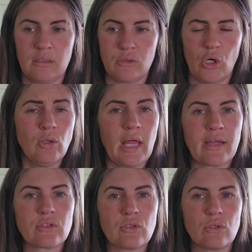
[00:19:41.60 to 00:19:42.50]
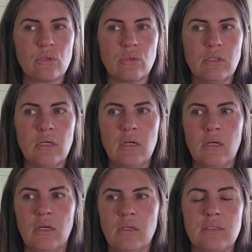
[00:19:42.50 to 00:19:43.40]
don't like to
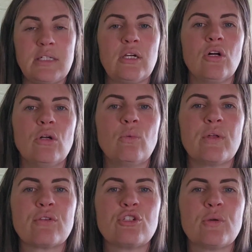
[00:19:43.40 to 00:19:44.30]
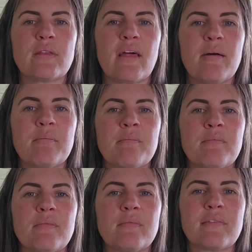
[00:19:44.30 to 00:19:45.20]
deal with chewing them.
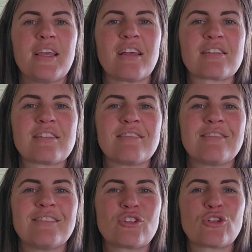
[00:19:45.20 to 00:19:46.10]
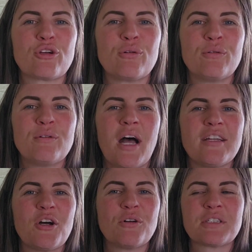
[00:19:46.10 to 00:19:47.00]
Yes, it's true. I
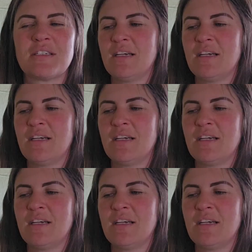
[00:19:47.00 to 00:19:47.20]
don't.